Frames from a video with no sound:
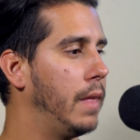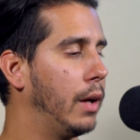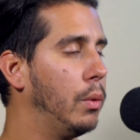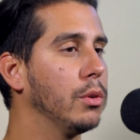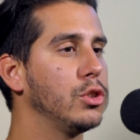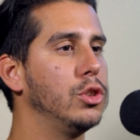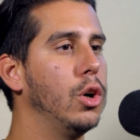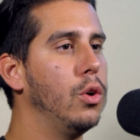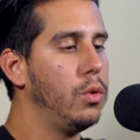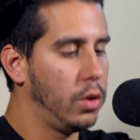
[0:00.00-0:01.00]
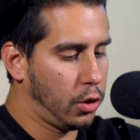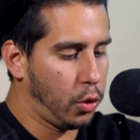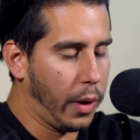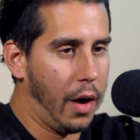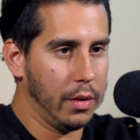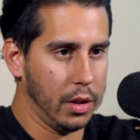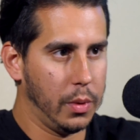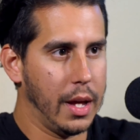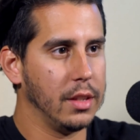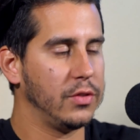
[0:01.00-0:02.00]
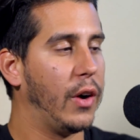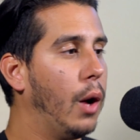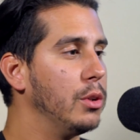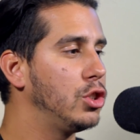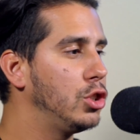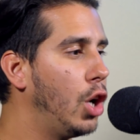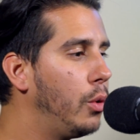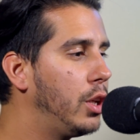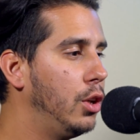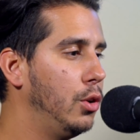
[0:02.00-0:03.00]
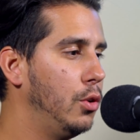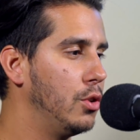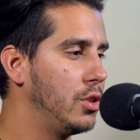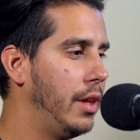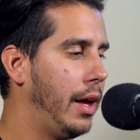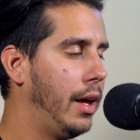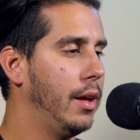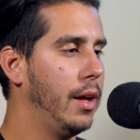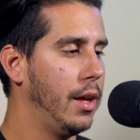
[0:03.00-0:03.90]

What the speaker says: we were so crowded, and this fire was so huge that